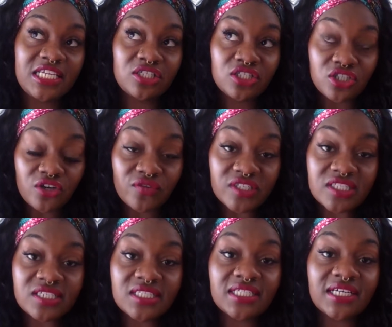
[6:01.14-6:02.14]
in service
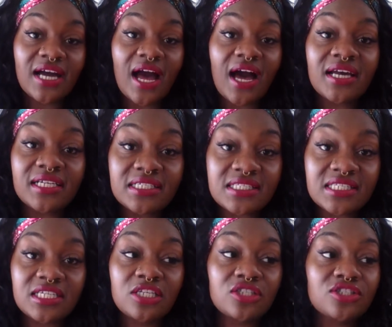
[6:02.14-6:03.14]
to the goddess
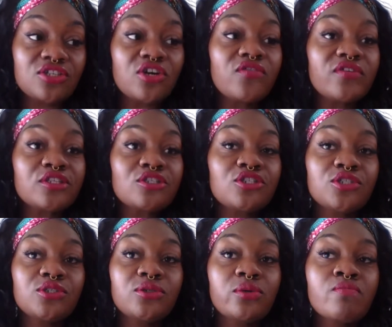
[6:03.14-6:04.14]
and in service
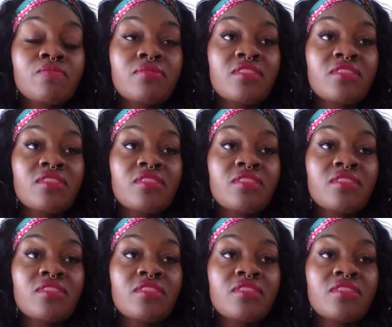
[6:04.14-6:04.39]
to